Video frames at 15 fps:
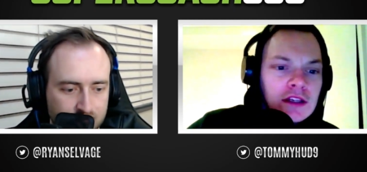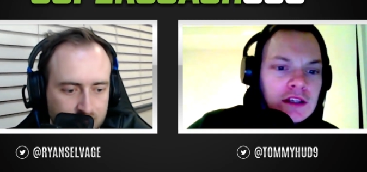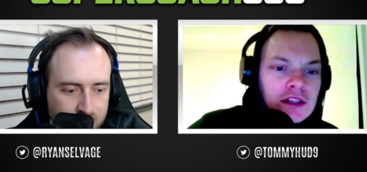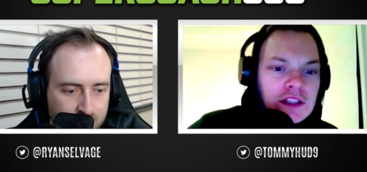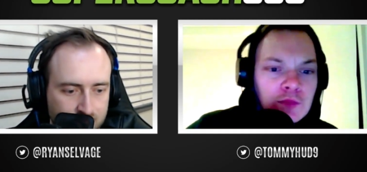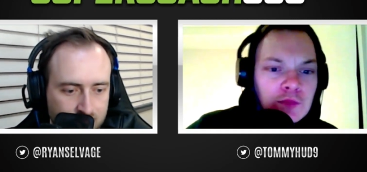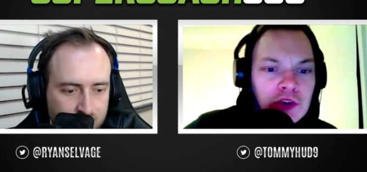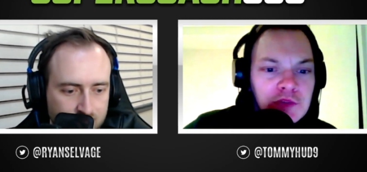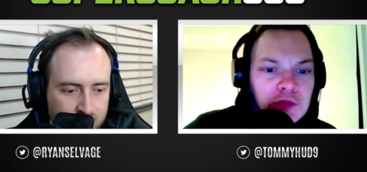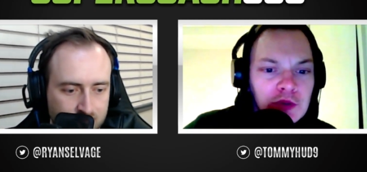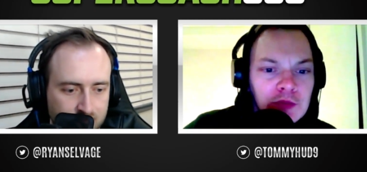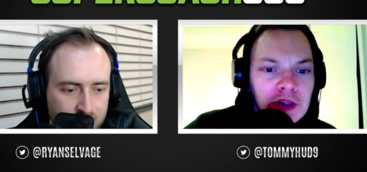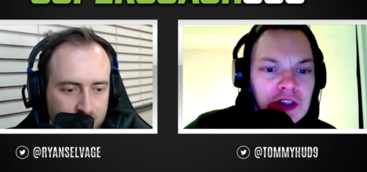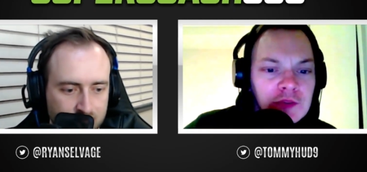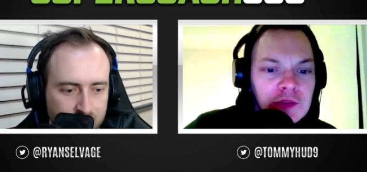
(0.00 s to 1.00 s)
Speaker 1: his points per
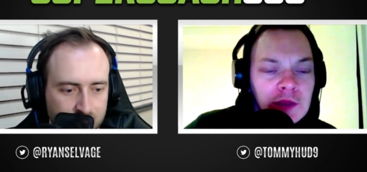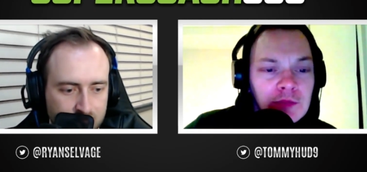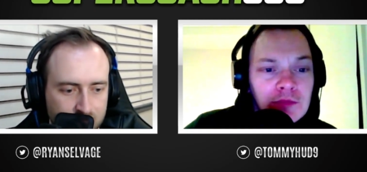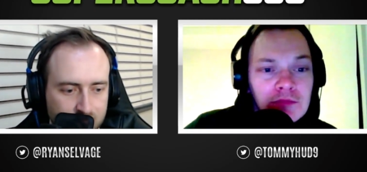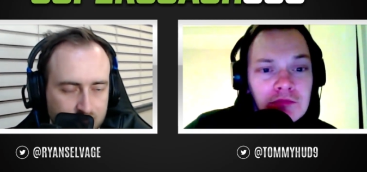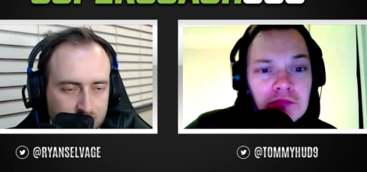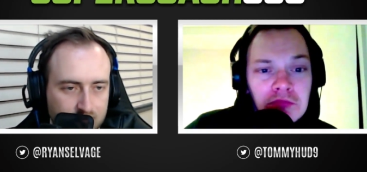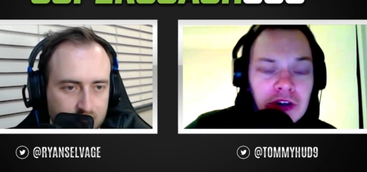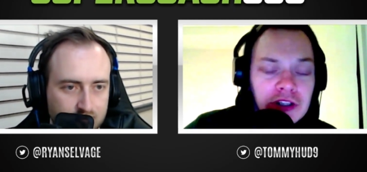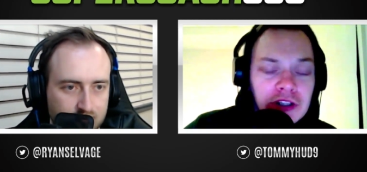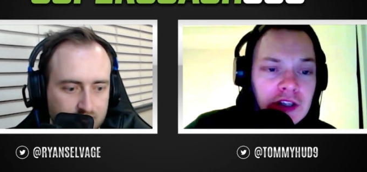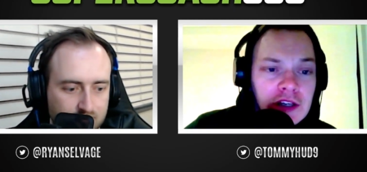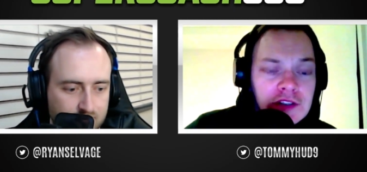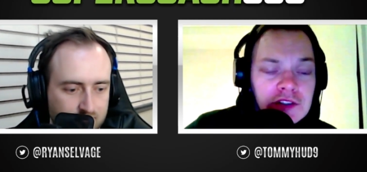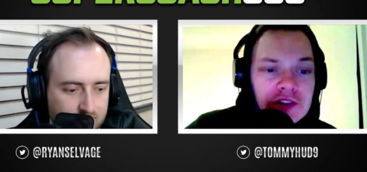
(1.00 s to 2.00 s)
minute has been pretty
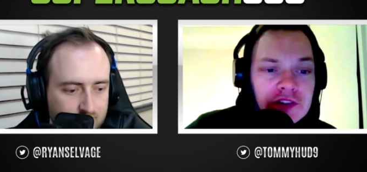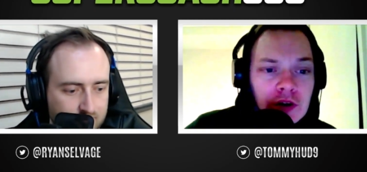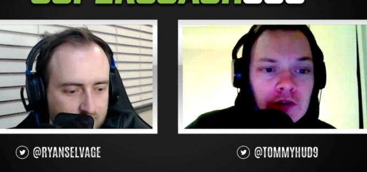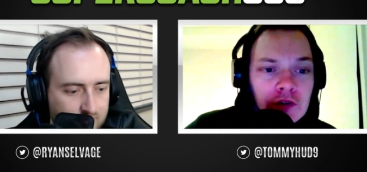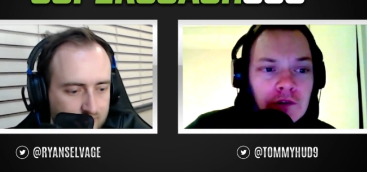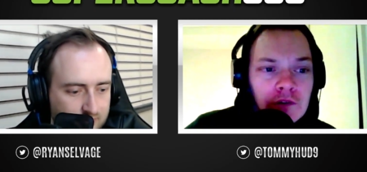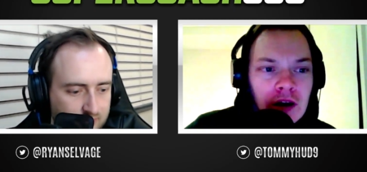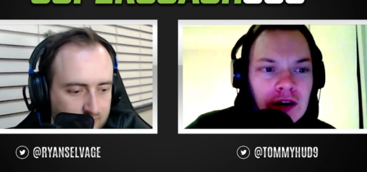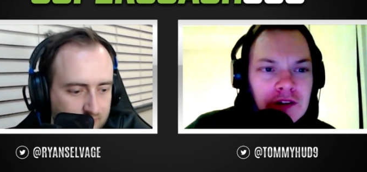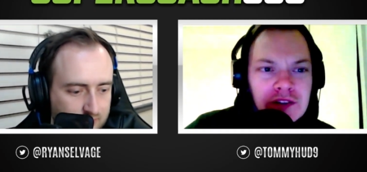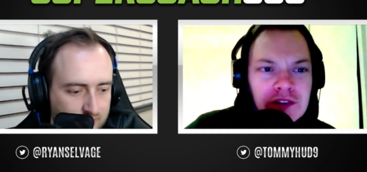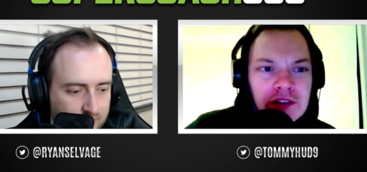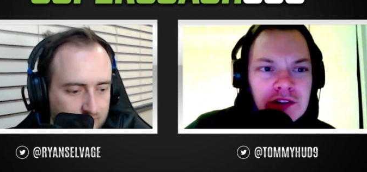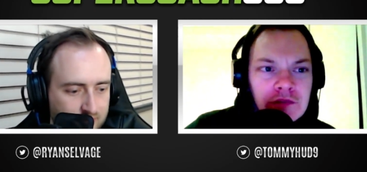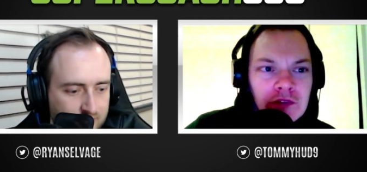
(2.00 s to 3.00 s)
decent so far.
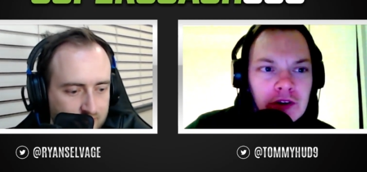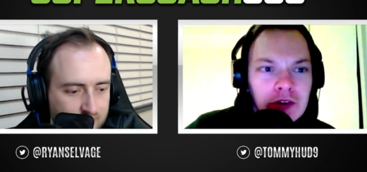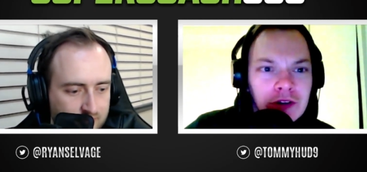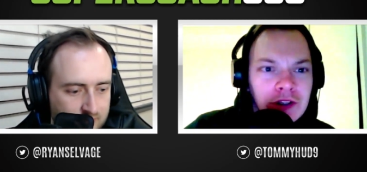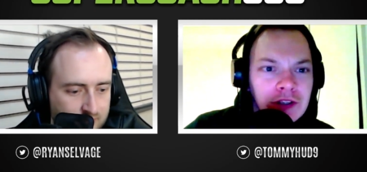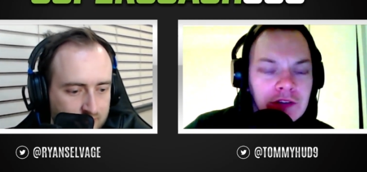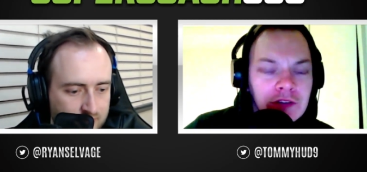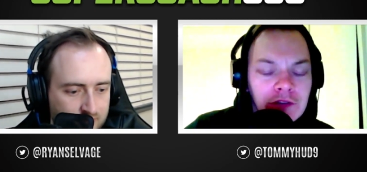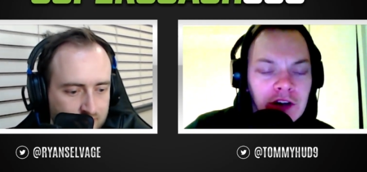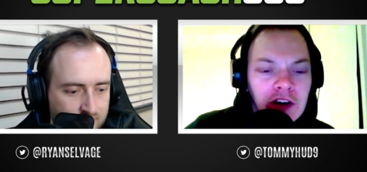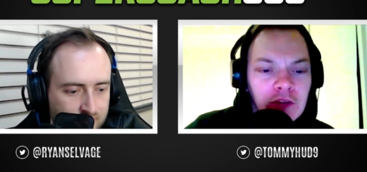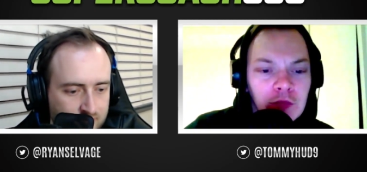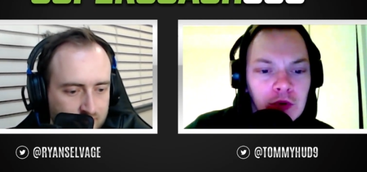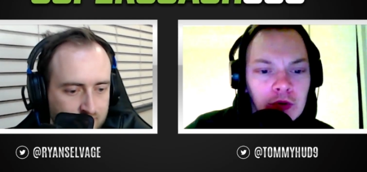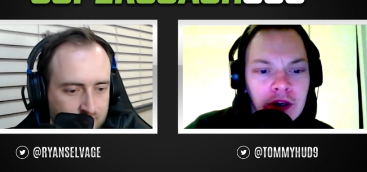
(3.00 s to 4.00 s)
This is a very
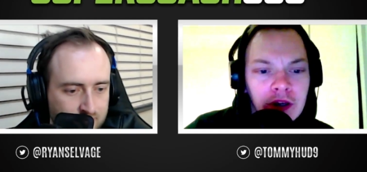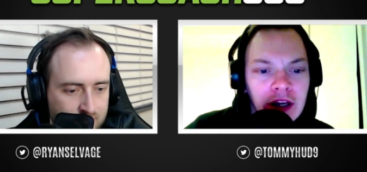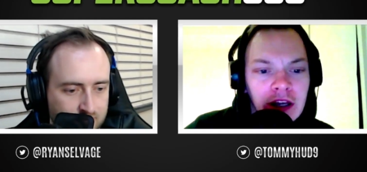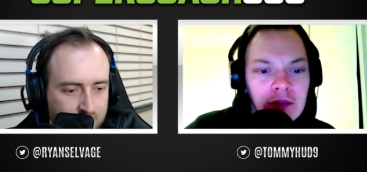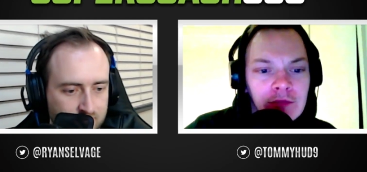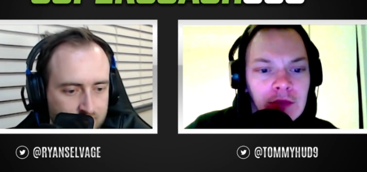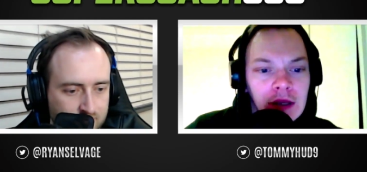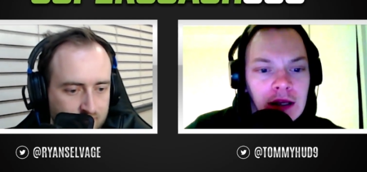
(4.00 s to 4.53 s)
favourable game.